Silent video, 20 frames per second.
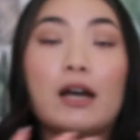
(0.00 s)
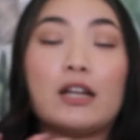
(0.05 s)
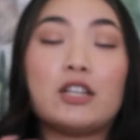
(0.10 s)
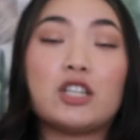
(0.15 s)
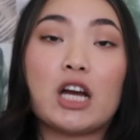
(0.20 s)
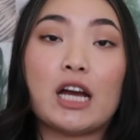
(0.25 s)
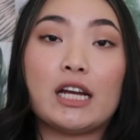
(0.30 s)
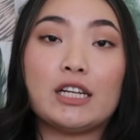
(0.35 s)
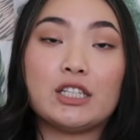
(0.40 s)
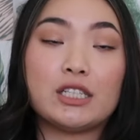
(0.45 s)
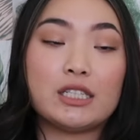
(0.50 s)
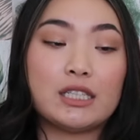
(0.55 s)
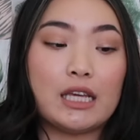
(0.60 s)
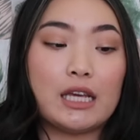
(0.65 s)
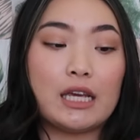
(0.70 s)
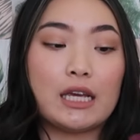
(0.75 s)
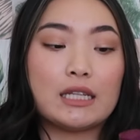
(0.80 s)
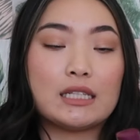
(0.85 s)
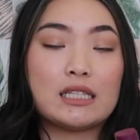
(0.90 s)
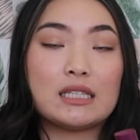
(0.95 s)
much. I just
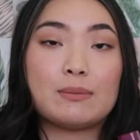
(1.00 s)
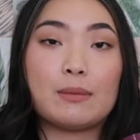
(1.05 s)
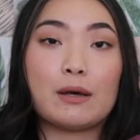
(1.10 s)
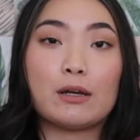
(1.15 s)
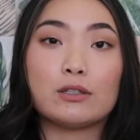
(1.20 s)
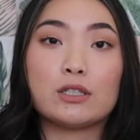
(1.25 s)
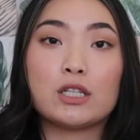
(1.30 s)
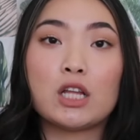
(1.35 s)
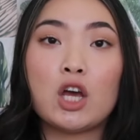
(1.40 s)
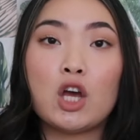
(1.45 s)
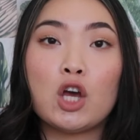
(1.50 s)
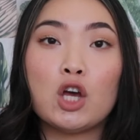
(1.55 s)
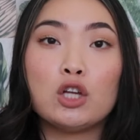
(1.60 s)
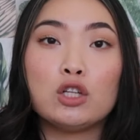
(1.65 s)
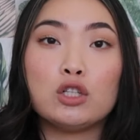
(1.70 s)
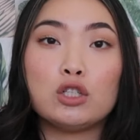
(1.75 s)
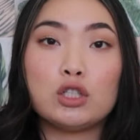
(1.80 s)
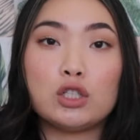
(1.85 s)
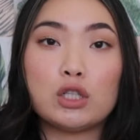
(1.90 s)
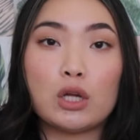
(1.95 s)
think it smells
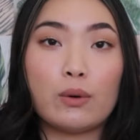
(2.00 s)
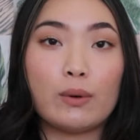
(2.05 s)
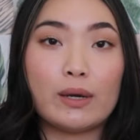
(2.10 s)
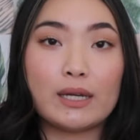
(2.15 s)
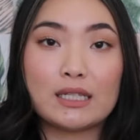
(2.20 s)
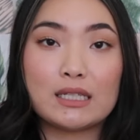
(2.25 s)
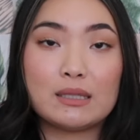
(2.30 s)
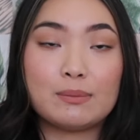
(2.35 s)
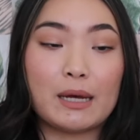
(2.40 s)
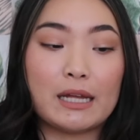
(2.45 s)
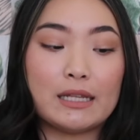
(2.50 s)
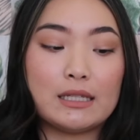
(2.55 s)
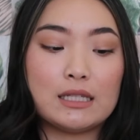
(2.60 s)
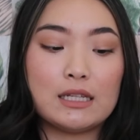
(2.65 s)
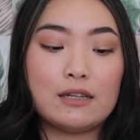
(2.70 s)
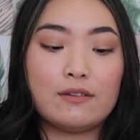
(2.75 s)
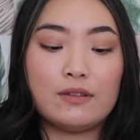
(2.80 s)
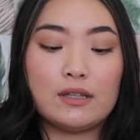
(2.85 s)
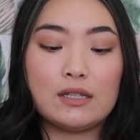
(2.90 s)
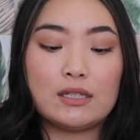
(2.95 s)
so
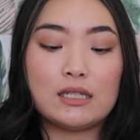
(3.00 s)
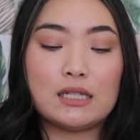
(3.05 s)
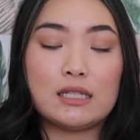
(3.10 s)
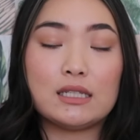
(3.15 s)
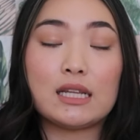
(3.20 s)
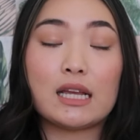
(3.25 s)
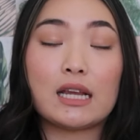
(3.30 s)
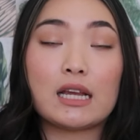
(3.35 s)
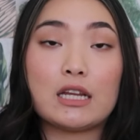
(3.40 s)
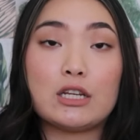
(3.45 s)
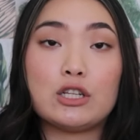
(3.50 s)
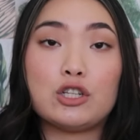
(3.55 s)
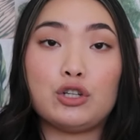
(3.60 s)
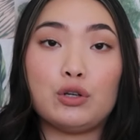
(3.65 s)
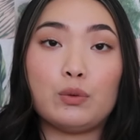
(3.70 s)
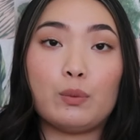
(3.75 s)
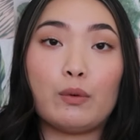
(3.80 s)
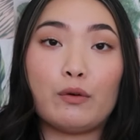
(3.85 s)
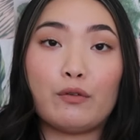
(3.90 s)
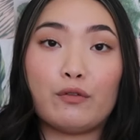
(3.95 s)
expensive. This is like a
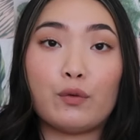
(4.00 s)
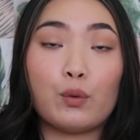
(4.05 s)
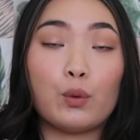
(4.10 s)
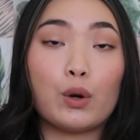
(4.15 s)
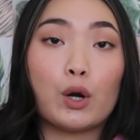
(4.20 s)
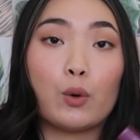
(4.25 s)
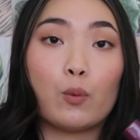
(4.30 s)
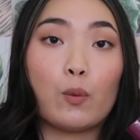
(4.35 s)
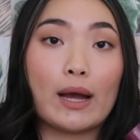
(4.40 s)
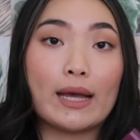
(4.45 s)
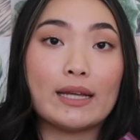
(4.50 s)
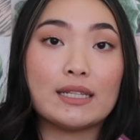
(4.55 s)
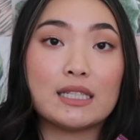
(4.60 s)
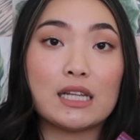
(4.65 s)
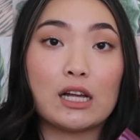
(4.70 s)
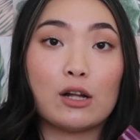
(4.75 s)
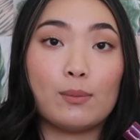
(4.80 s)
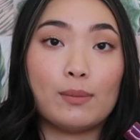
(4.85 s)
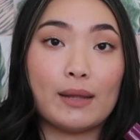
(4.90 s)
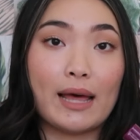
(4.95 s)
dupe for Y S
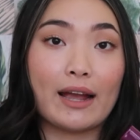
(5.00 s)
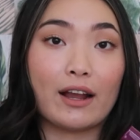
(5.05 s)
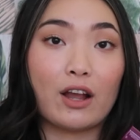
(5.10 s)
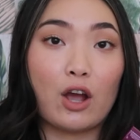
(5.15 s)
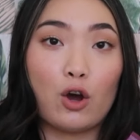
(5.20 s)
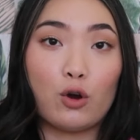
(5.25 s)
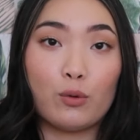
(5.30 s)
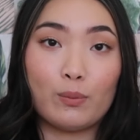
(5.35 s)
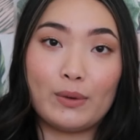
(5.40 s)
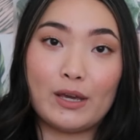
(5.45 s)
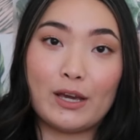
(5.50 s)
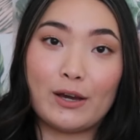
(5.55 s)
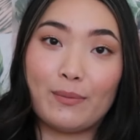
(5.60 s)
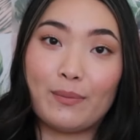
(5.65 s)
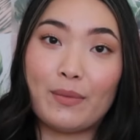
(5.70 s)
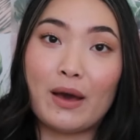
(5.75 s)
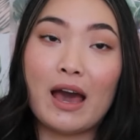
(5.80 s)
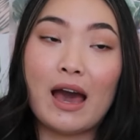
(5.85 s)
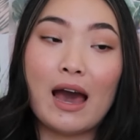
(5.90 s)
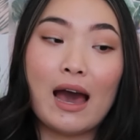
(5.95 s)
L Black
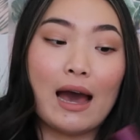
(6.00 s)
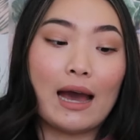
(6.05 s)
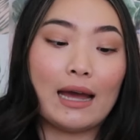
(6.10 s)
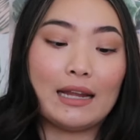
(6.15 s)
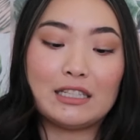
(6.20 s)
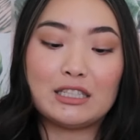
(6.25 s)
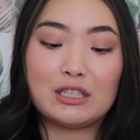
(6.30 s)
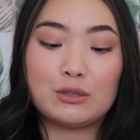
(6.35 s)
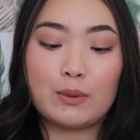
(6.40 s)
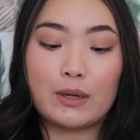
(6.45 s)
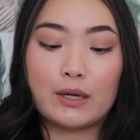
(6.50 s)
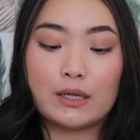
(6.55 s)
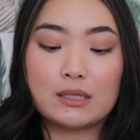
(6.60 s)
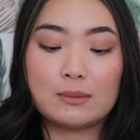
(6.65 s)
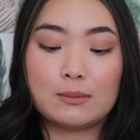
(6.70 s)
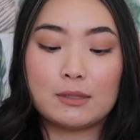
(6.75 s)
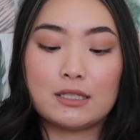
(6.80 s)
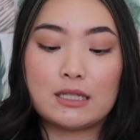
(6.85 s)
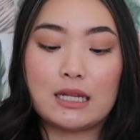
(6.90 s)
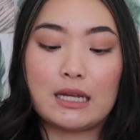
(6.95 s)
Opium. I swear it
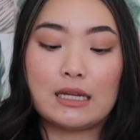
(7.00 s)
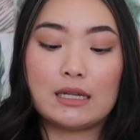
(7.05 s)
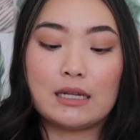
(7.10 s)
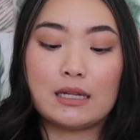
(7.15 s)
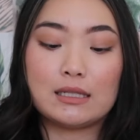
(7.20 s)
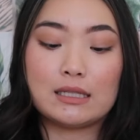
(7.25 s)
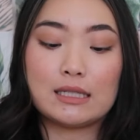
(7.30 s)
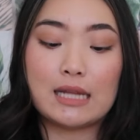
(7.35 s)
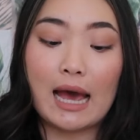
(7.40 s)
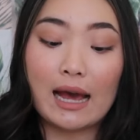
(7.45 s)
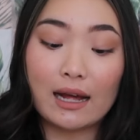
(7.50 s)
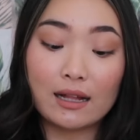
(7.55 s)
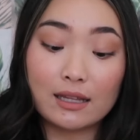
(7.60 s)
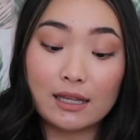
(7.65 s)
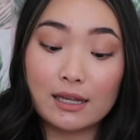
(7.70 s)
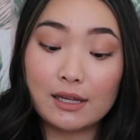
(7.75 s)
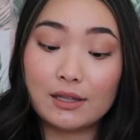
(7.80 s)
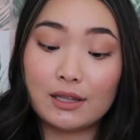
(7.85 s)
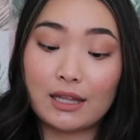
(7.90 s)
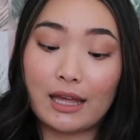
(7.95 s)
smells
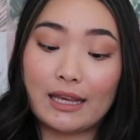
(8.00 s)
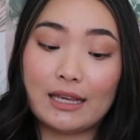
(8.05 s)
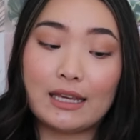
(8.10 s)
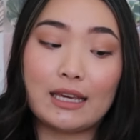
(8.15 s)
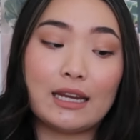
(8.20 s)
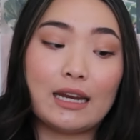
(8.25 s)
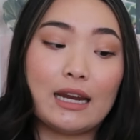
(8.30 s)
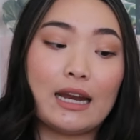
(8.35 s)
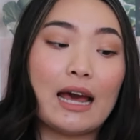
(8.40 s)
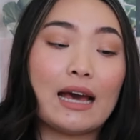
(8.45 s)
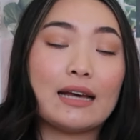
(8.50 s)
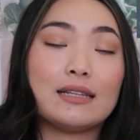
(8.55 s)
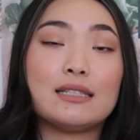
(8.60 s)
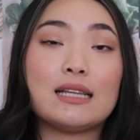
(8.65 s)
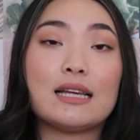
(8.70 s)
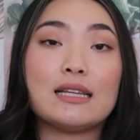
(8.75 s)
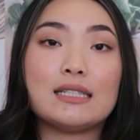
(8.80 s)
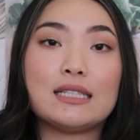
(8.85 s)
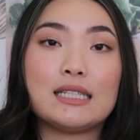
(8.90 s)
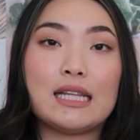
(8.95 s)
exactly like it. It has
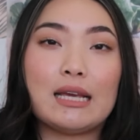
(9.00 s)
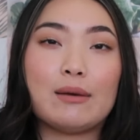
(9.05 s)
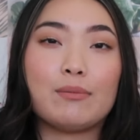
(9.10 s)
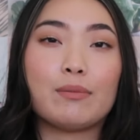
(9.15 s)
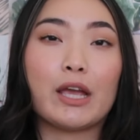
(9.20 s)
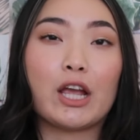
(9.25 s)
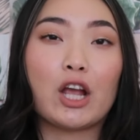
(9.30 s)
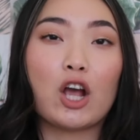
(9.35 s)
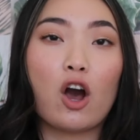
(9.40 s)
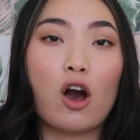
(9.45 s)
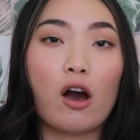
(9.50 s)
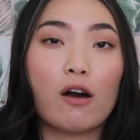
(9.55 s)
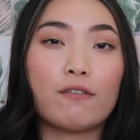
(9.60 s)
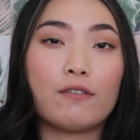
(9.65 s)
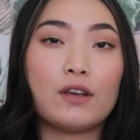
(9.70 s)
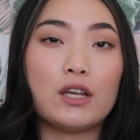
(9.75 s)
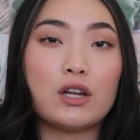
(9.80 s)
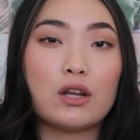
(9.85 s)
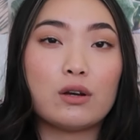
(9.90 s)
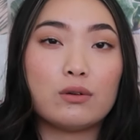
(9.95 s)
that same like
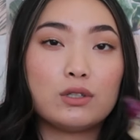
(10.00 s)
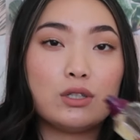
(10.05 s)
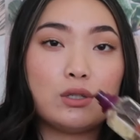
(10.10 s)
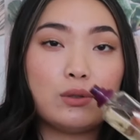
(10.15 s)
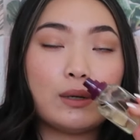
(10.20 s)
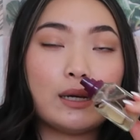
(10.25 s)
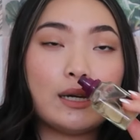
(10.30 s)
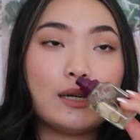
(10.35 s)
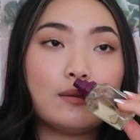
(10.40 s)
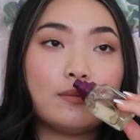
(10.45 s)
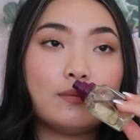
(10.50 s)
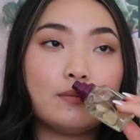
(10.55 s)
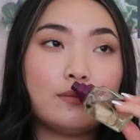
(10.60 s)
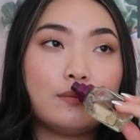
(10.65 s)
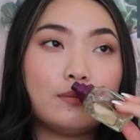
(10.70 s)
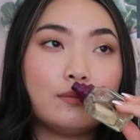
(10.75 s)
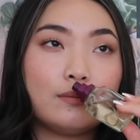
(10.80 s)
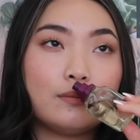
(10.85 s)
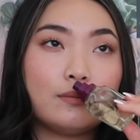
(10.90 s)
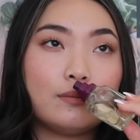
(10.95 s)
coffee note to it.
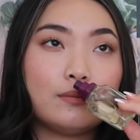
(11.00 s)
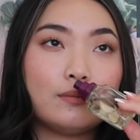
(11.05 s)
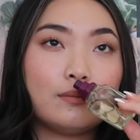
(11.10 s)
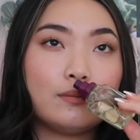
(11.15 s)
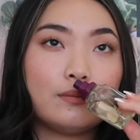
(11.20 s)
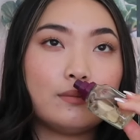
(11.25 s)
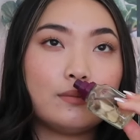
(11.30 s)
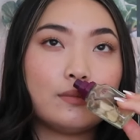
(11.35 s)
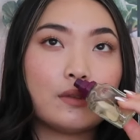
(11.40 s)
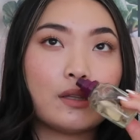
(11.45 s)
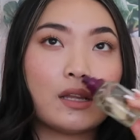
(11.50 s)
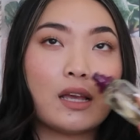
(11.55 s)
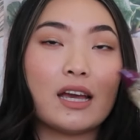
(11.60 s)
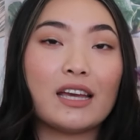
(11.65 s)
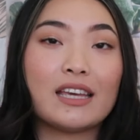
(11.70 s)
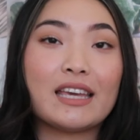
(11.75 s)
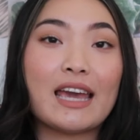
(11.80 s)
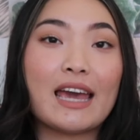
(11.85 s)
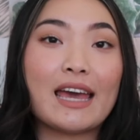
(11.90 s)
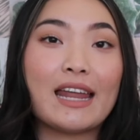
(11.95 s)

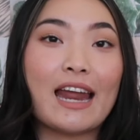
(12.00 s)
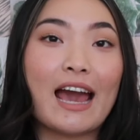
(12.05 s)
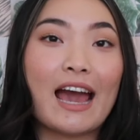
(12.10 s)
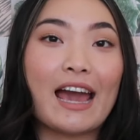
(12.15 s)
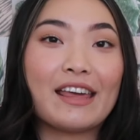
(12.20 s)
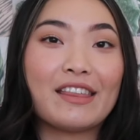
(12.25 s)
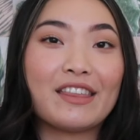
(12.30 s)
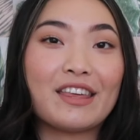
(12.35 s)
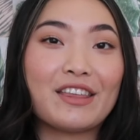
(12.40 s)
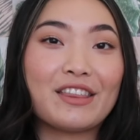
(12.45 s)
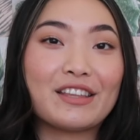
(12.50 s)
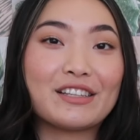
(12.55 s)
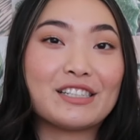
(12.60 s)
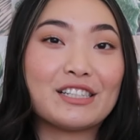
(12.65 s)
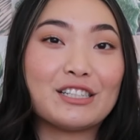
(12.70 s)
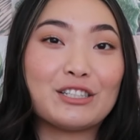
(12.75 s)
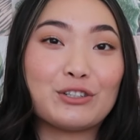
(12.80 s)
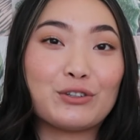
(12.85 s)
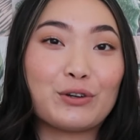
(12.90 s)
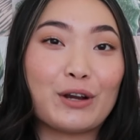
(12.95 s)
Again, I think this
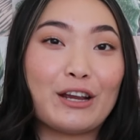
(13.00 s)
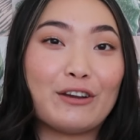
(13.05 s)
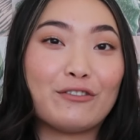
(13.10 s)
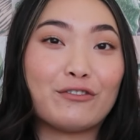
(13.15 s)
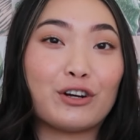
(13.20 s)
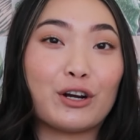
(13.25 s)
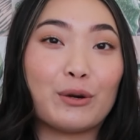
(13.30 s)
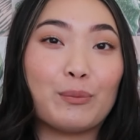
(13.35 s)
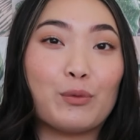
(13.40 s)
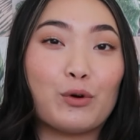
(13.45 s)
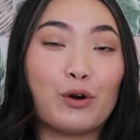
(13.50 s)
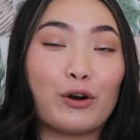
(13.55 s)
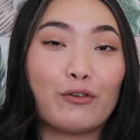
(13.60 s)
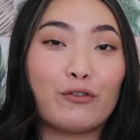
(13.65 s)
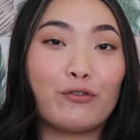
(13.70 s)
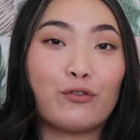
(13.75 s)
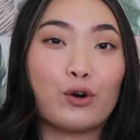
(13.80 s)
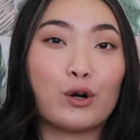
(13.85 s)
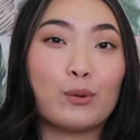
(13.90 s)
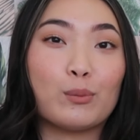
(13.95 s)
is great for a
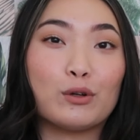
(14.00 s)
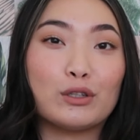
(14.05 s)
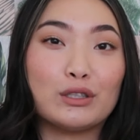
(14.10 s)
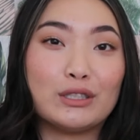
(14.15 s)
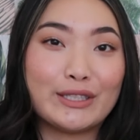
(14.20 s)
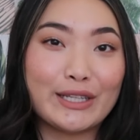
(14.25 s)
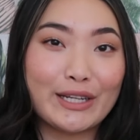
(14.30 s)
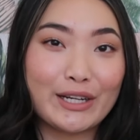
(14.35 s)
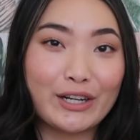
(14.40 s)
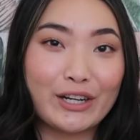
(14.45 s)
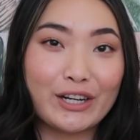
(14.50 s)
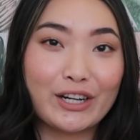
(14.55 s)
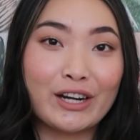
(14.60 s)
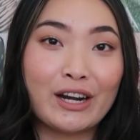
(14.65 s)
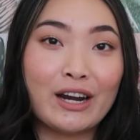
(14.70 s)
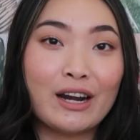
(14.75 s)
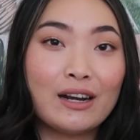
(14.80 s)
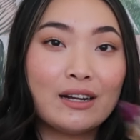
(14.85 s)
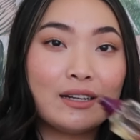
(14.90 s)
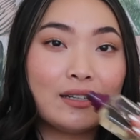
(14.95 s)
more formal
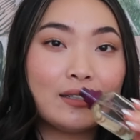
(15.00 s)
dinner.